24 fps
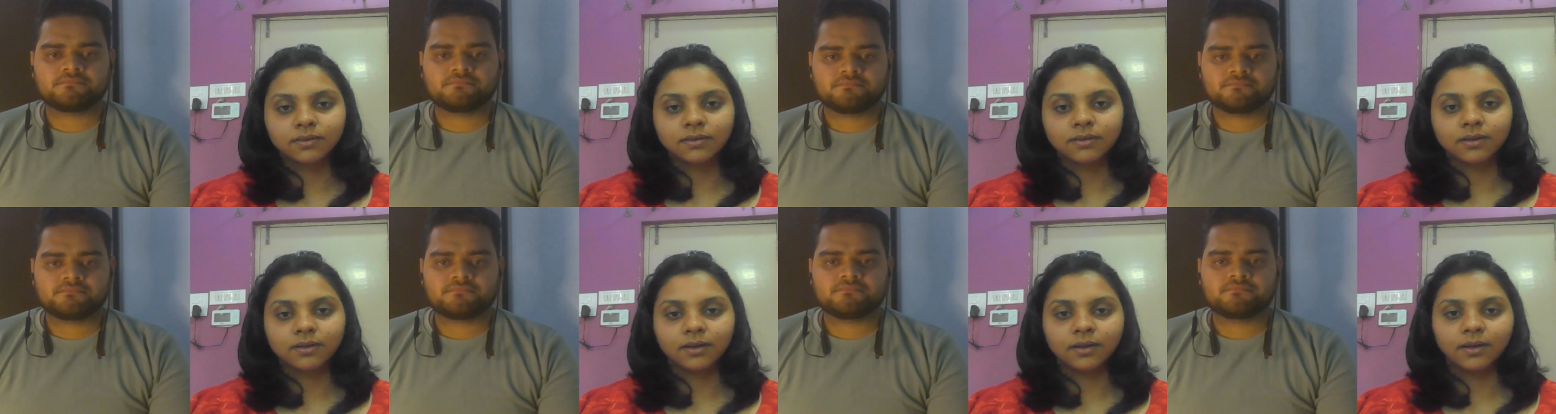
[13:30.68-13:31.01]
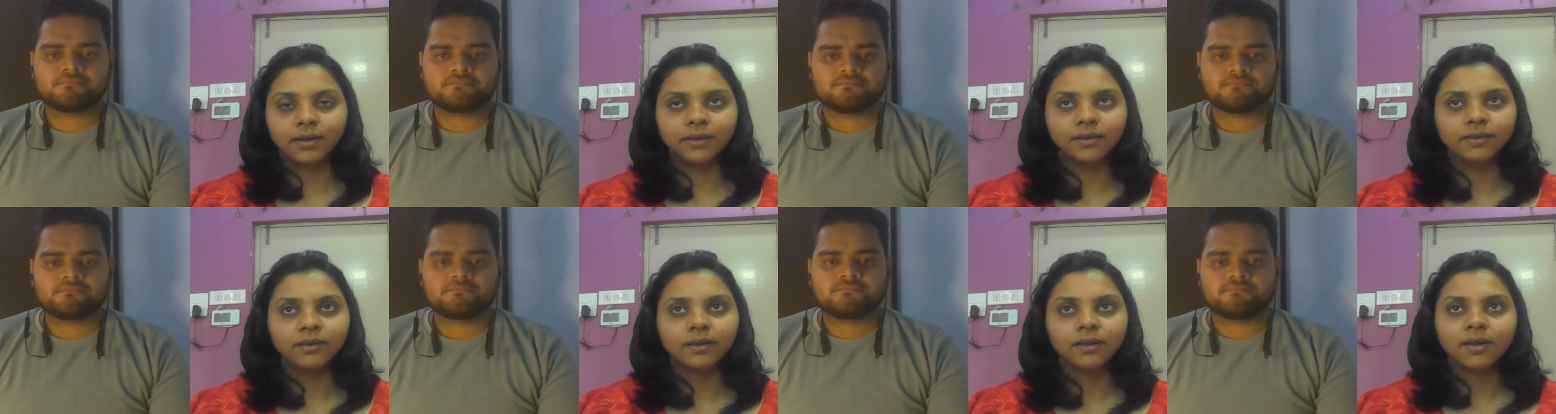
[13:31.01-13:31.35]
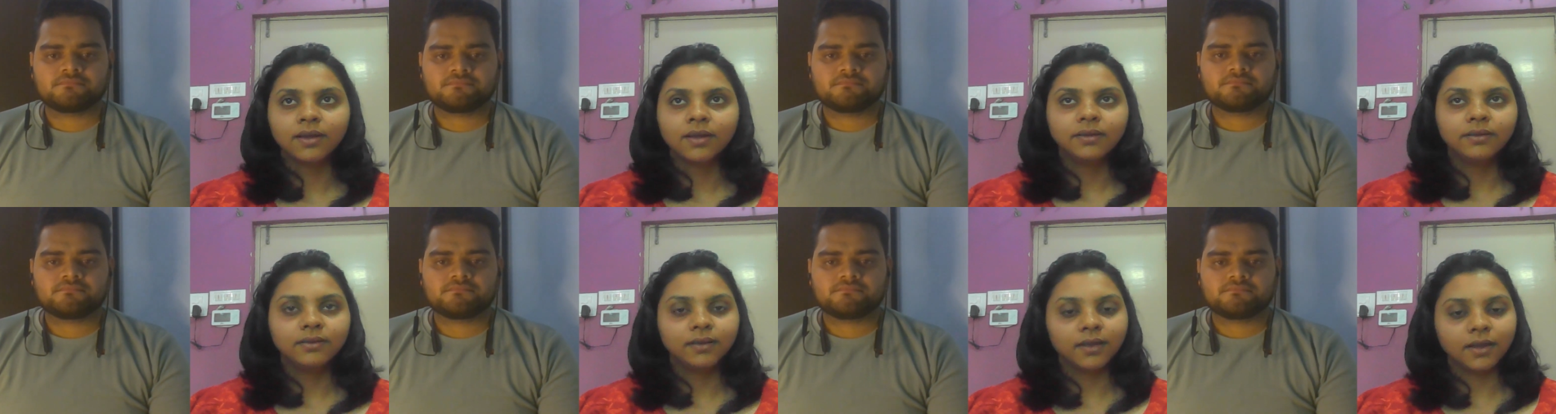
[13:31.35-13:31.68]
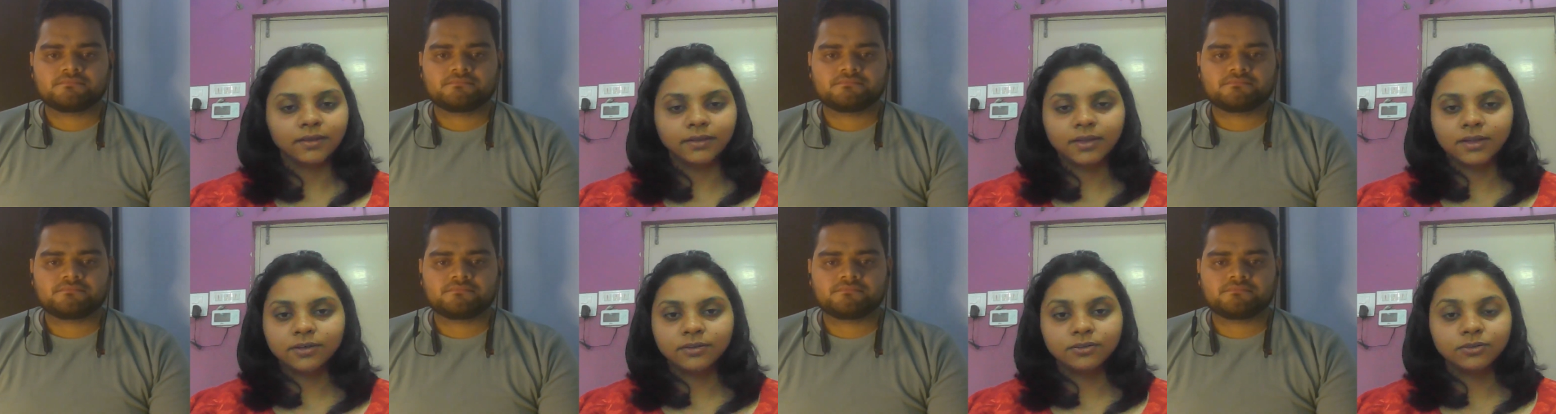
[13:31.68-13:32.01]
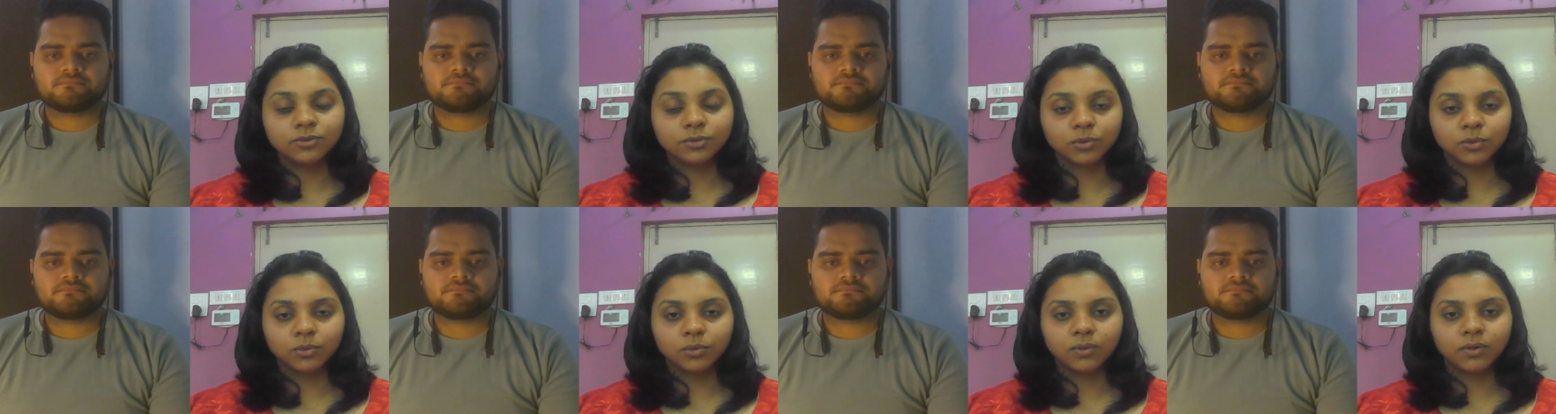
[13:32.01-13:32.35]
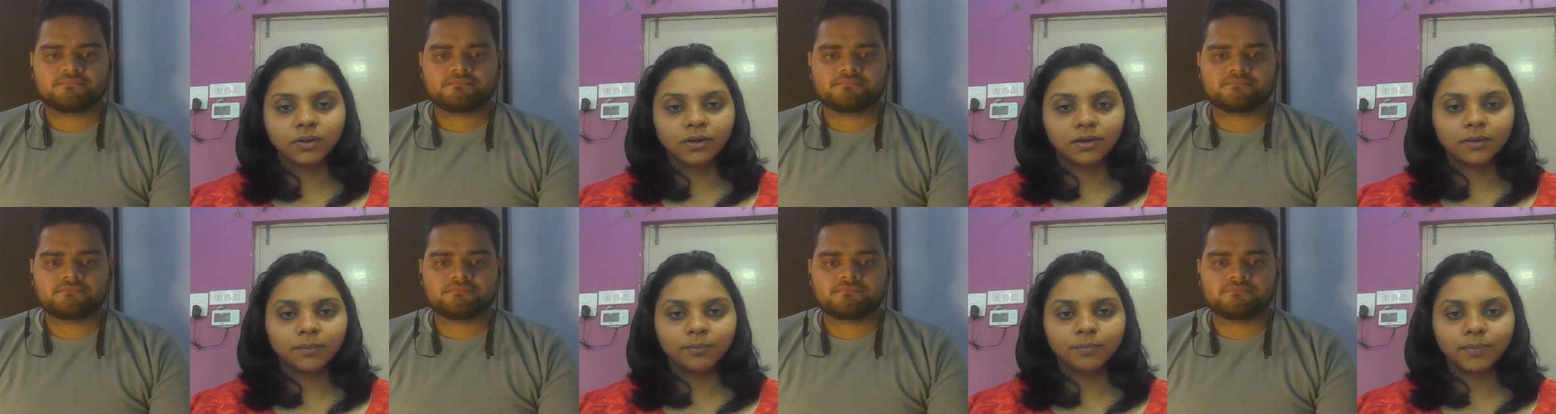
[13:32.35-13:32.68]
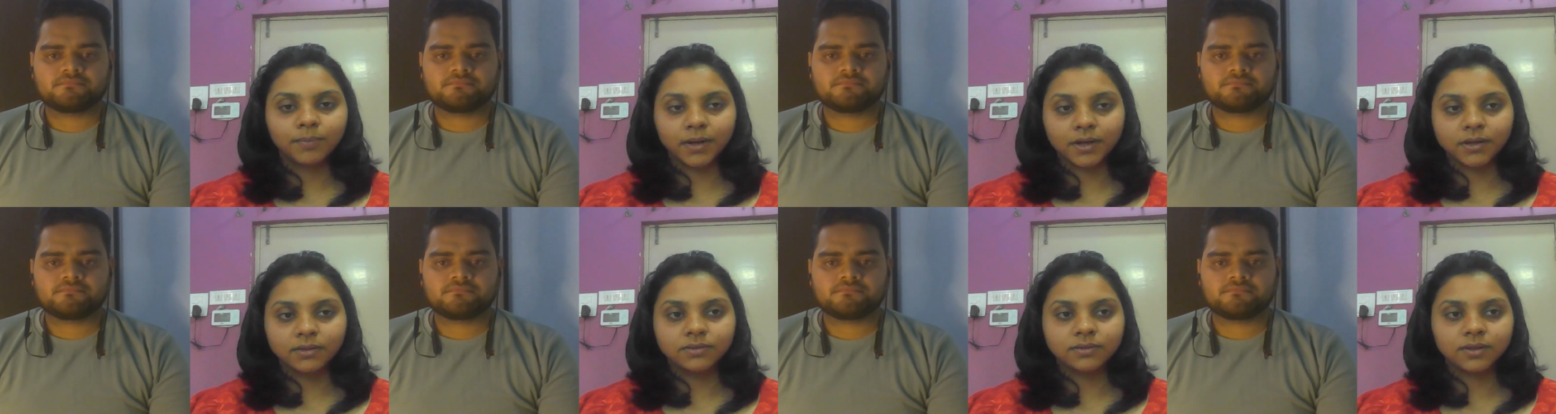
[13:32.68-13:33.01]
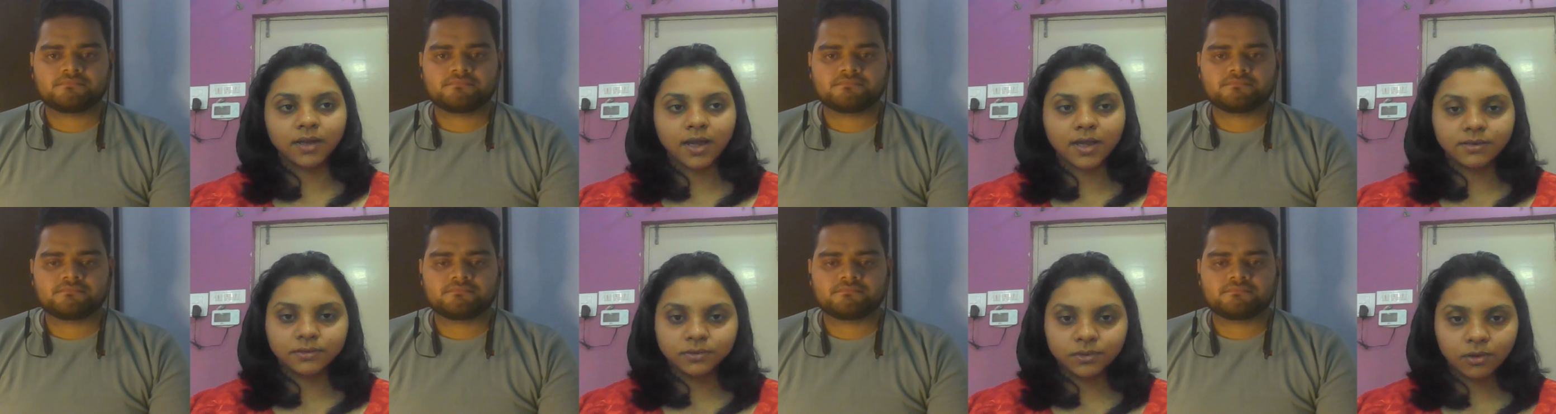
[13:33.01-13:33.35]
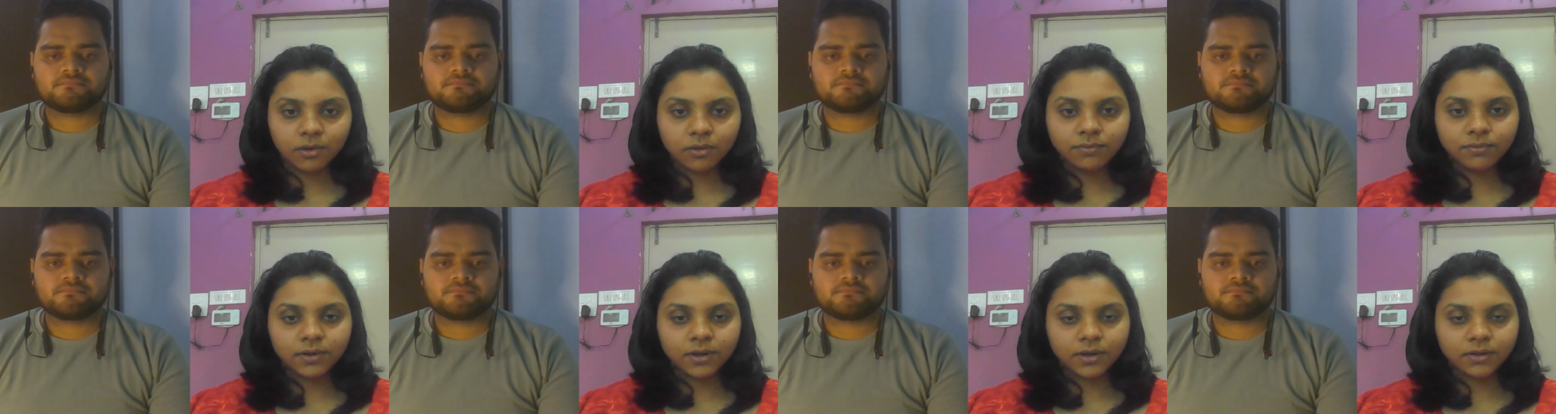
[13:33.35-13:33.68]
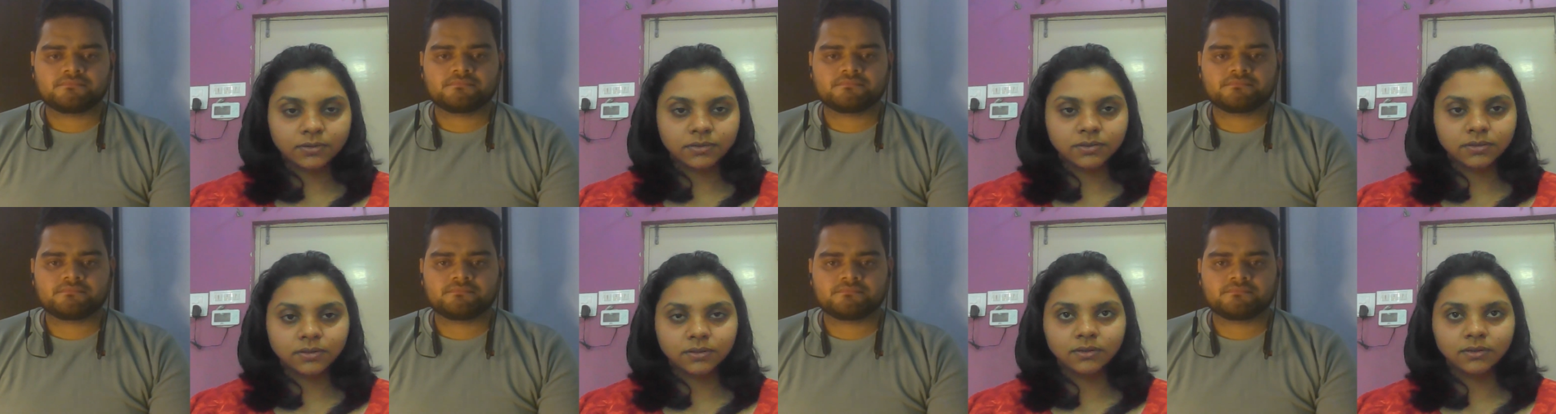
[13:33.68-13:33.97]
Speaker 1: Like yeah, there is no pressure. As you are fresher,